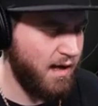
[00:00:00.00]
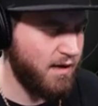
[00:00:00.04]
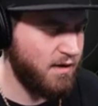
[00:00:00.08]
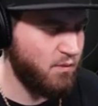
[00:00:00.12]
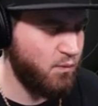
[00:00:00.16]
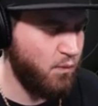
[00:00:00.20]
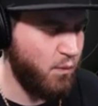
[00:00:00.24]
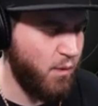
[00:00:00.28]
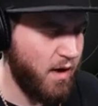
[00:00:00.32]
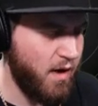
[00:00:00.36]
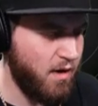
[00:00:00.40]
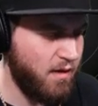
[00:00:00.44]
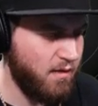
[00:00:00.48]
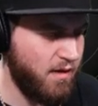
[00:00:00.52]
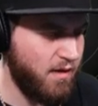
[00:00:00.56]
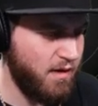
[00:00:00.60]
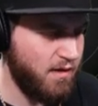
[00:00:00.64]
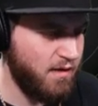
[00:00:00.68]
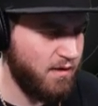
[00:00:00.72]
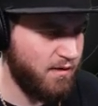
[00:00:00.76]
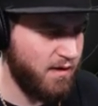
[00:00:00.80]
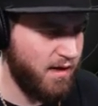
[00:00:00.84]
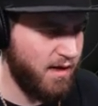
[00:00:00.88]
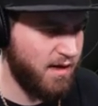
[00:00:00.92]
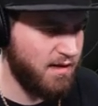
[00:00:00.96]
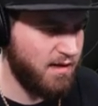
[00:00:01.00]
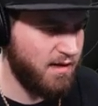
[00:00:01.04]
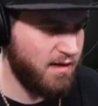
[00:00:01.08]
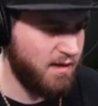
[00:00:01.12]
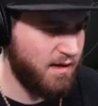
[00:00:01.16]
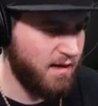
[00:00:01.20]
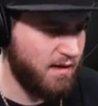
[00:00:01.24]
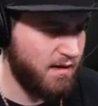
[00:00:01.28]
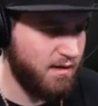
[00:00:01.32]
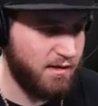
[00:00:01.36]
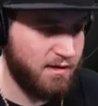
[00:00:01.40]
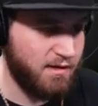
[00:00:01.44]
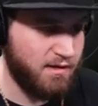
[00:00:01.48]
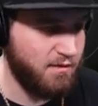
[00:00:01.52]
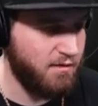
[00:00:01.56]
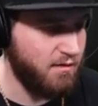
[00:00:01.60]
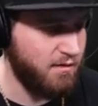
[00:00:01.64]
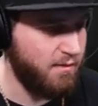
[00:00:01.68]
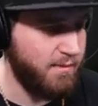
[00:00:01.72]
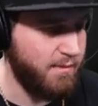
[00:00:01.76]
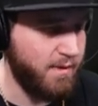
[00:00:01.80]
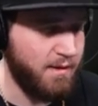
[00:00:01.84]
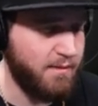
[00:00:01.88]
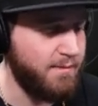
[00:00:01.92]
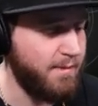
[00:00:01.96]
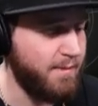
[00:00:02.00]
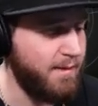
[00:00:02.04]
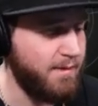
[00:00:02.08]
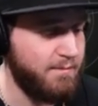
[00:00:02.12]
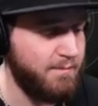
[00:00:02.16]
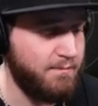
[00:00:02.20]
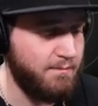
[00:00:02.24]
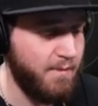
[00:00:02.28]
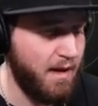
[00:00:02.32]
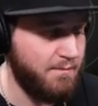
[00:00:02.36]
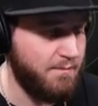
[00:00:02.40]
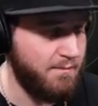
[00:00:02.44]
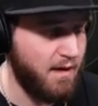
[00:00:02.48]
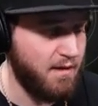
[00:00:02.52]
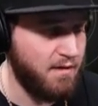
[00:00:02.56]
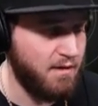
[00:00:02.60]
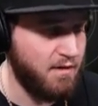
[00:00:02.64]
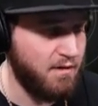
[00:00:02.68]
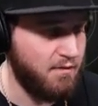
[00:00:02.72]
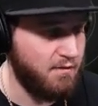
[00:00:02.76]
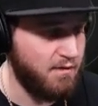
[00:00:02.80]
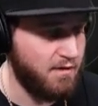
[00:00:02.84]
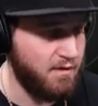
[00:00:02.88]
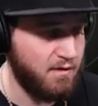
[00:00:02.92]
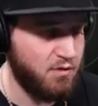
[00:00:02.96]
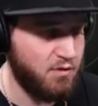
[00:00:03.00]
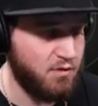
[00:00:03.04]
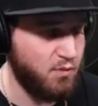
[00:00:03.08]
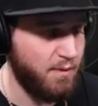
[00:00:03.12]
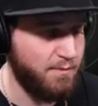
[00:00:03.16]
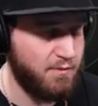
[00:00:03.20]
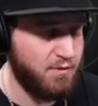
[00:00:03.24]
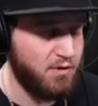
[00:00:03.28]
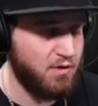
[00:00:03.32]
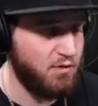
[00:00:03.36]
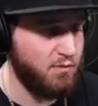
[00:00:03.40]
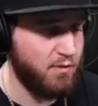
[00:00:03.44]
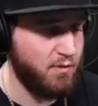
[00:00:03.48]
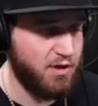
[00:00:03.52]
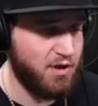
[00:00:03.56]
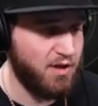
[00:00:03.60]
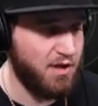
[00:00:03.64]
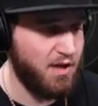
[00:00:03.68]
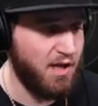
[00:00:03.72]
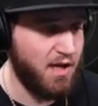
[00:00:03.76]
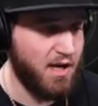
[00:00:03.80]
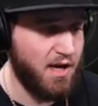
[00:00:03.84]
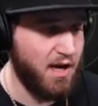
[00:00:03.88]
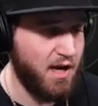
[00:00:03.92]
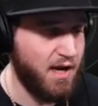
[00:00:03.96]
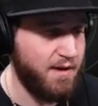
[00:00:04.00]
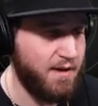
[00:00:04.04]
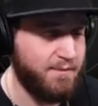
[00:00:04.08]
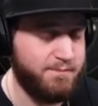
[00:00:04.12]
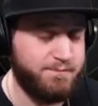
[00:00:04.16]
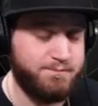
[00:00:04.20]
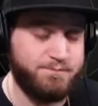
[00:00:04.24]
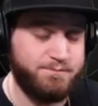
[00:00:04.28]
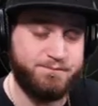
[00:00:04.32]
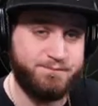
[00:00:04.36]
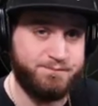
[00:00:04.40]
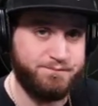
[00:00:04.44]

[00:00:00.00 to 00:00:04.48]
It's weird that there isn't... I'm just going to go to the main menu and switch the,